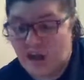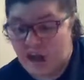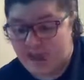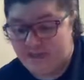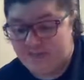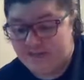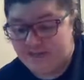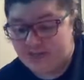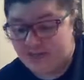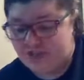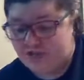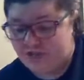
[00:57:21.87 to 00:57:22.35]

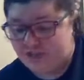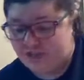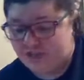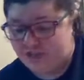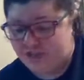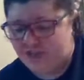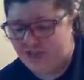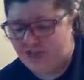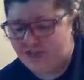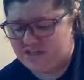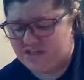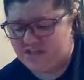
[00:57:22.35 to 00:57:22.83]
I'm a huge
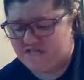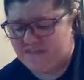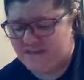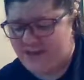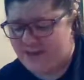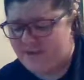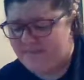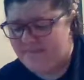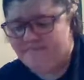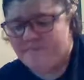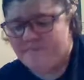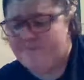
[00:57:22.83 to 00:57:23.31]
sauce
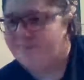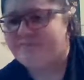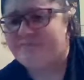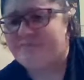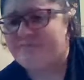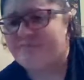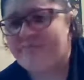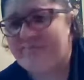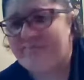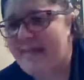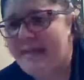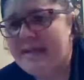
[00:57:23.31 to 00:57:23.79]
fan.
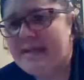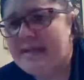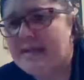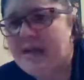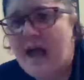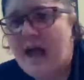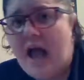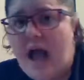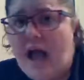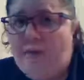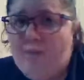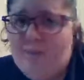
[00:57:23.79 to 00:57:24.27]

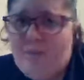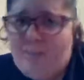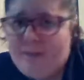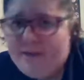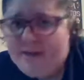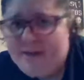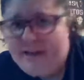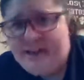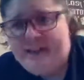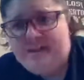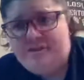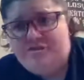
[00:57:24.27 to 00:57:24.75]
I will
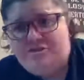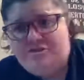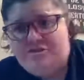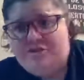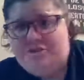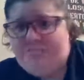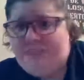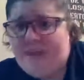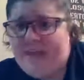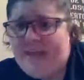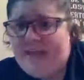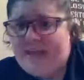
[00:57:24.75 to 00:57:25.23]
put
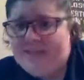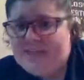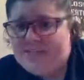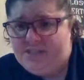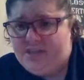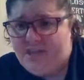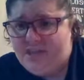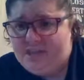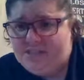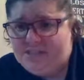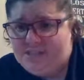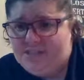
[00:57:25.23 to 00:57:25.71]
extra spaghetti
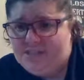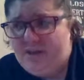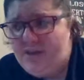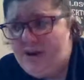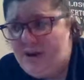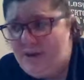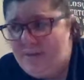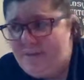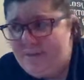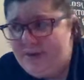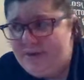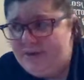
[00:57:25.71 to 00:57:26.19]
sauce
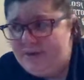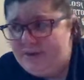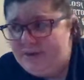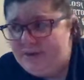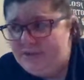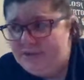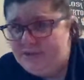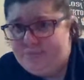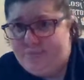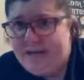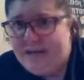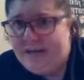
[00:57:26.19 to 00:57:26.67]
on my
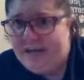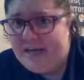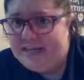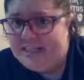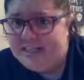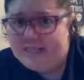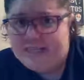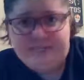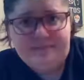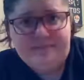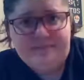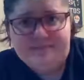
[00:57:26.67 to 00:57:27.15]
noodles
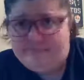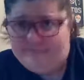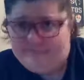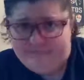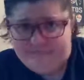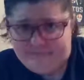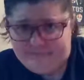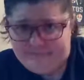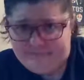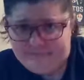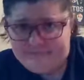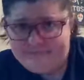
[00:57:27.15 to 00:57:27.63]
because
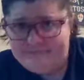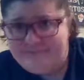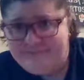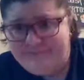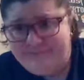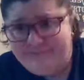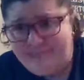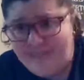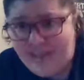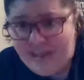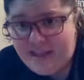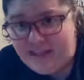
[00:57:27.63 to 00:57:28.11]

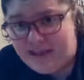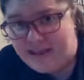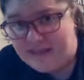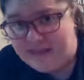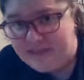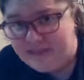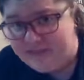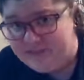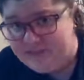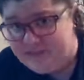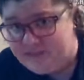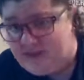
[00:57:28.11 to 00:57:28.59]

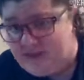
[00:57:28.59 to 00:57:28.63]
I love the